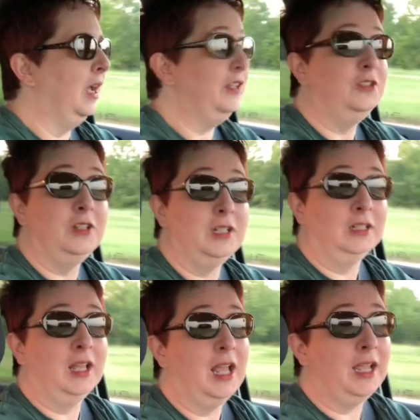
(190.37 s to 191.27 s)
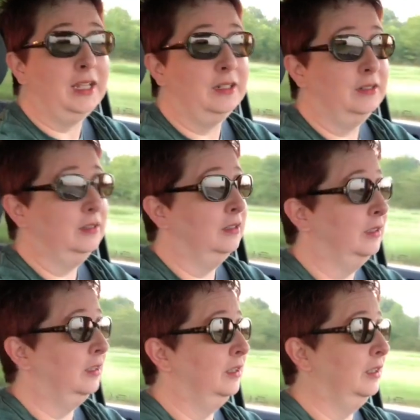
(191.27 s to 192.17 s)
I stood in line,
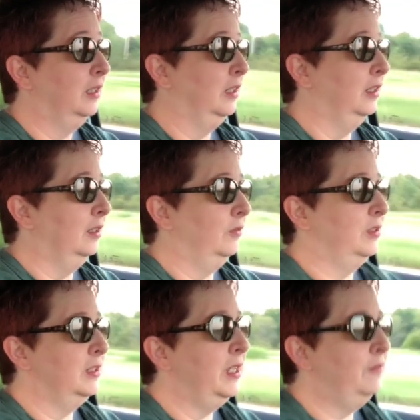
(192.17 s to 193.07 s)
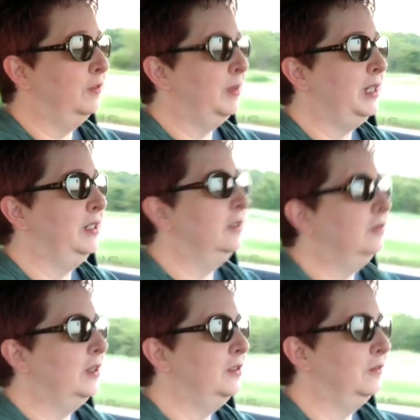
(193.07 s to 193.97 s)
was late for my
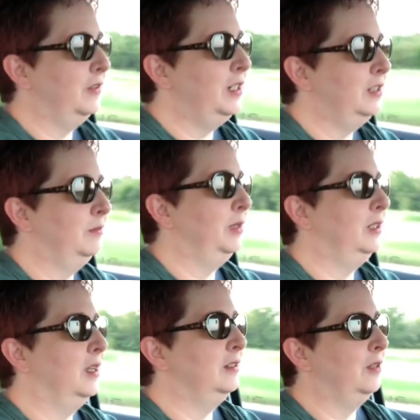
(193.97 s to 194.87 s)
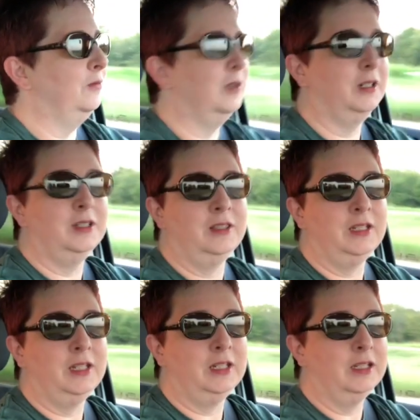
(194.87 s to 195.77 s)
dinner reservation because I wanted
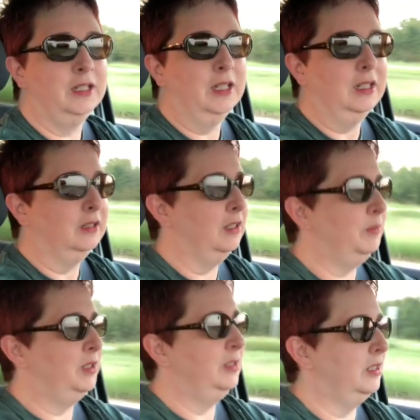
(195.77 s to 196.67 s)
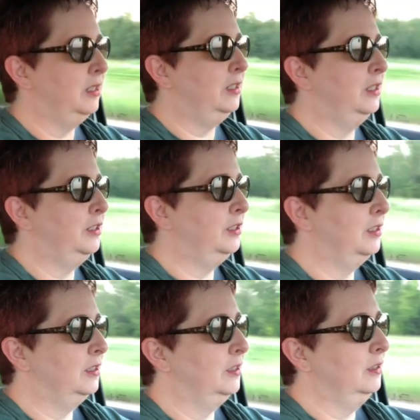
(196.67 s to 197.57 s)
the limited
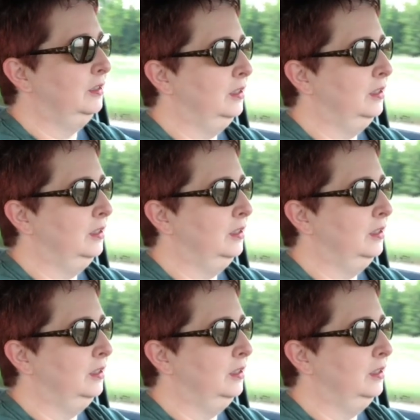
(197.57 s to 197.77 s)
edition